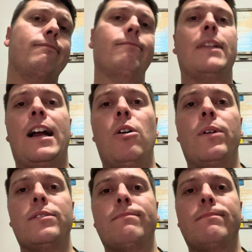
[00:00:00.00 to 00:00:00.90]
like
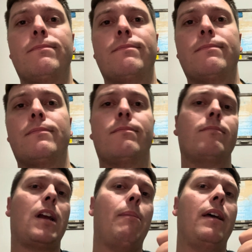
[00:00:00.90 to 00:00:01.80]
always,
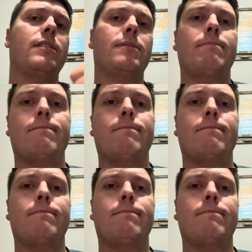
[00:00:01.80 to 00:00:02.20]
God bless.